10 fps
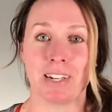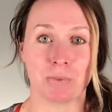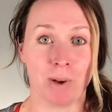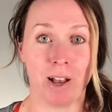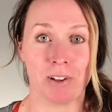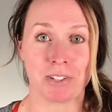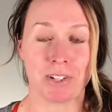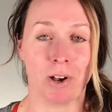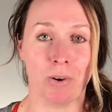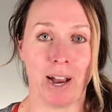as well,
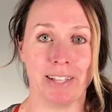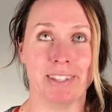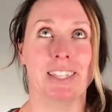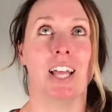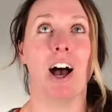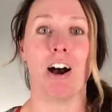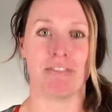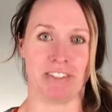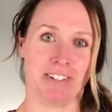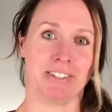so I
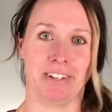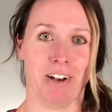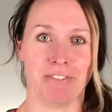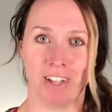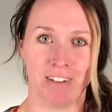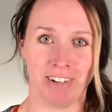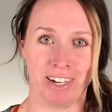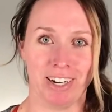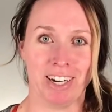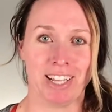love this stuff. Love
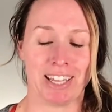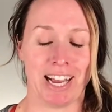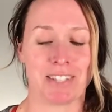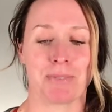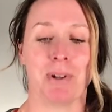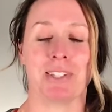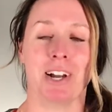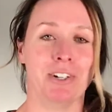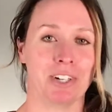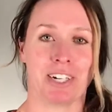it. That's what's
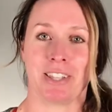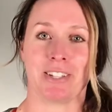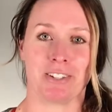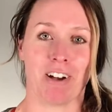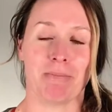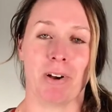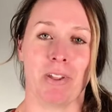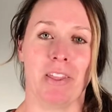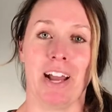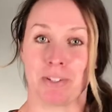underneath the
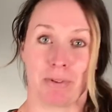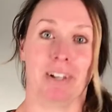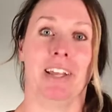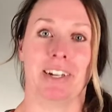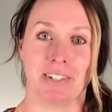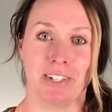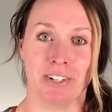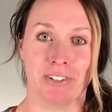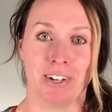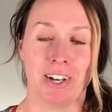softball. That's what I like to do.
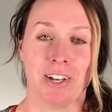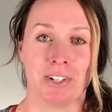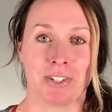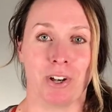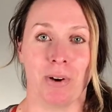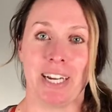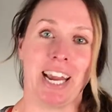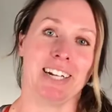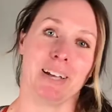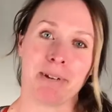So
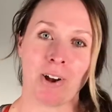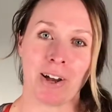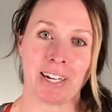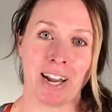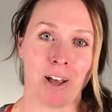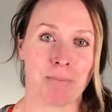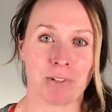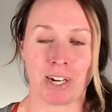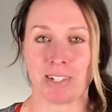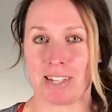again, let me know how I can help.
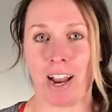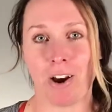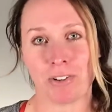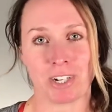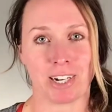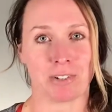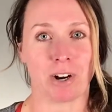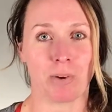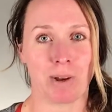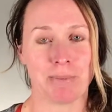Check us out. Check out
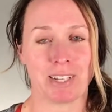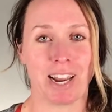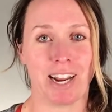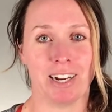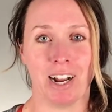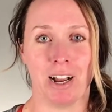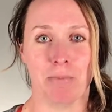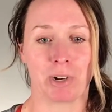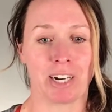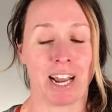our website.
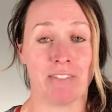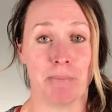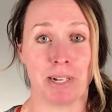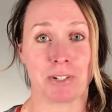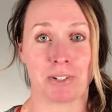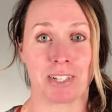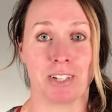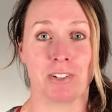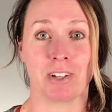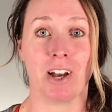We're going to have a mental
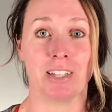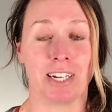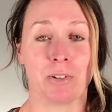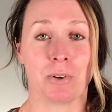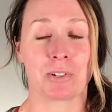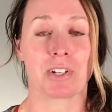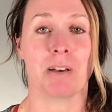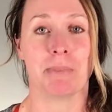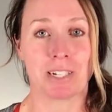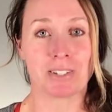skills online course
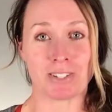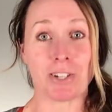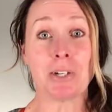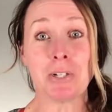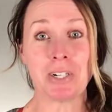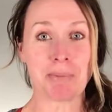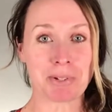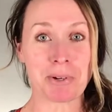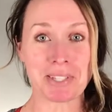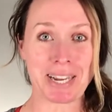coming soon. I'm
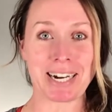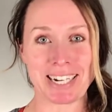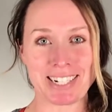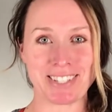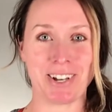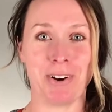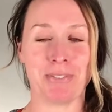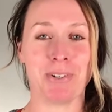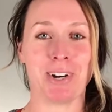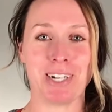so excited. So
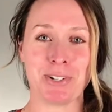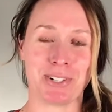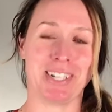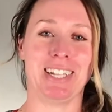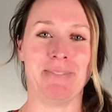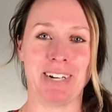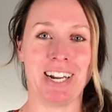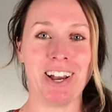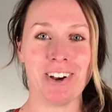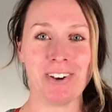if you are interested, let me
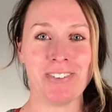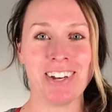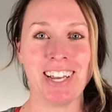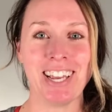know,